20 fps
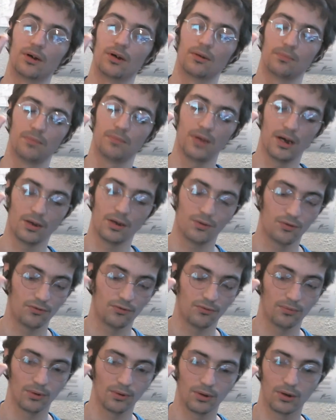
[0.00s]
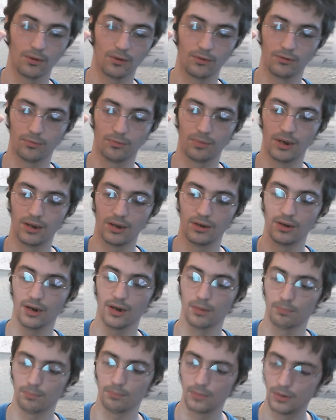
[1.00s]
edges will always bend up,
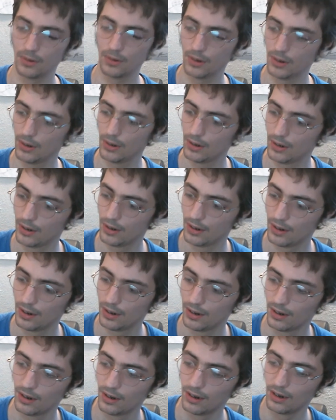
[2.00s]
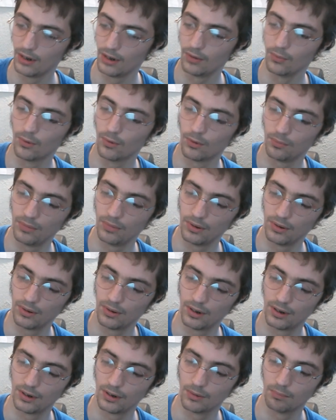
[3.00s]
and it won't be like
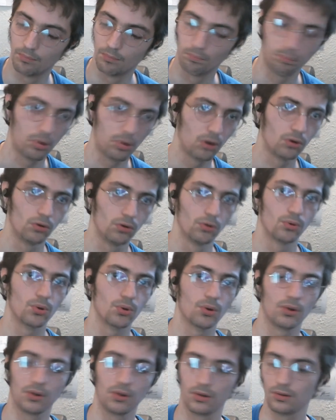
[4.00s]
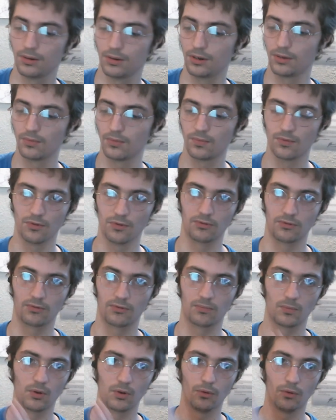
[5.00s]
a bulge. It just
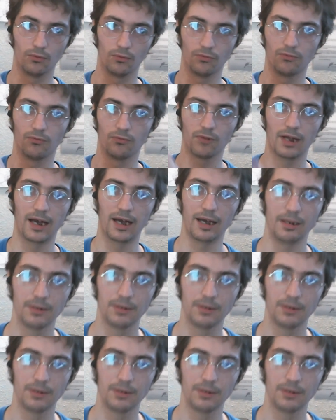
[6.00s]
goes flat.